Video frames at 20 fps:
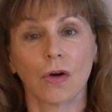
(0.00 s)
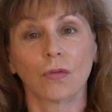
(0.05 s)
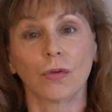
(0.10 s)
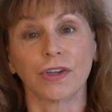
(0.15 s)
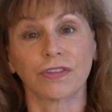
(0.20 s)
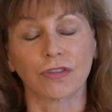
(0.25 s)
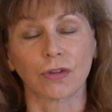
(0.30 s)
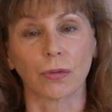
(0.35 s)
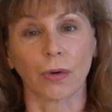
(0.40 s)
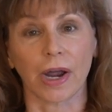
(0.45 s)

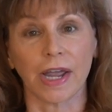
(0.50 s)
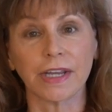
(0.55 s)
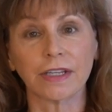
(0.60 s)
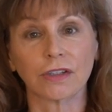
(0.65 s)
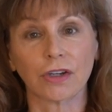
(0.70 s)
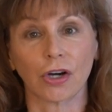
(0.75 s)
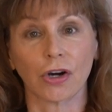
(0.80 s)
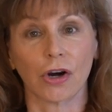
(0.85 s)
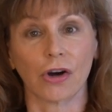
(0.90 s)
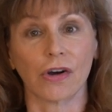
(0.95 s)
with
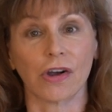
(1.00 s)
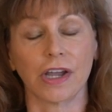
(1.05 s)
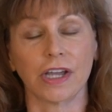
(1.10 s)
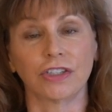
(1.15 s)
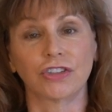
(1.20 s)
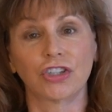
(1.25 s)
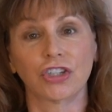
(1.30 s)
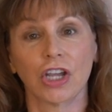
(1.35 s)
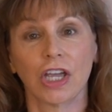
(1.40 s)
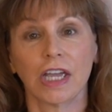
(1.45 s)
great
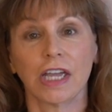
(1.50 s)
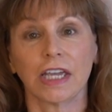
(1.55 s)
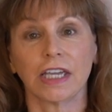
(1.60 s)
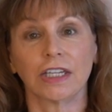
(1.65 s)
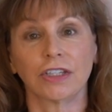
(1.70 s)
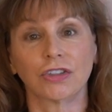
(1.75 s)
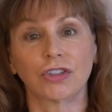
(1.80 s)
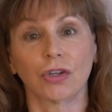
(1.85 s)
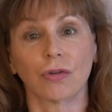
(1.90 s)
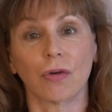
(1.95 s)
courage
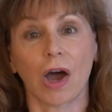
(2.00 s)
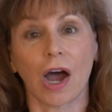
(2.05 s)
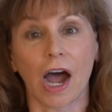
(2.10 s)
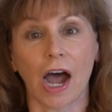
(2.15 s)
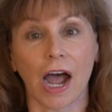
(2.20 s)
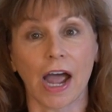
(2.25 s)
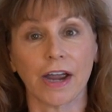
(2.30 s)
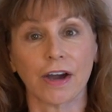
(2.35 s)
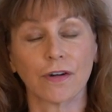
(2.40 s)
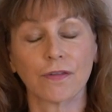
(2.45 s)
into
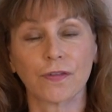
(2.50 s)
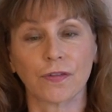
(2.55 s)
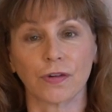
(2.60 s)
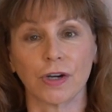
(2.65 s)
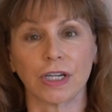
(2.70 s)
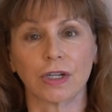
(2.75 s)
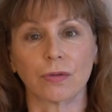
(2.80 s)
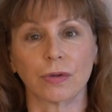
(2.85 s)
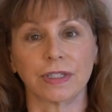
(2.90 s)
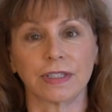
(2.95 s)
higher
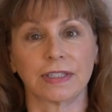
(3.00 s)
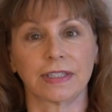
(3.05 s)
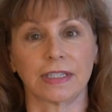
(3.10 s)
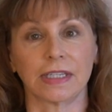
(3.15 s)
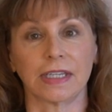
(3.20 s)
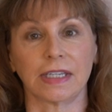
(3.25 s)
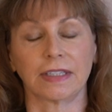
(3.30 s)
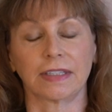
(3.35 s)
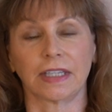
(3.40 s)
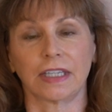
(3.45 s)

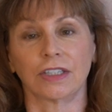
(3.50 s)
frequencies,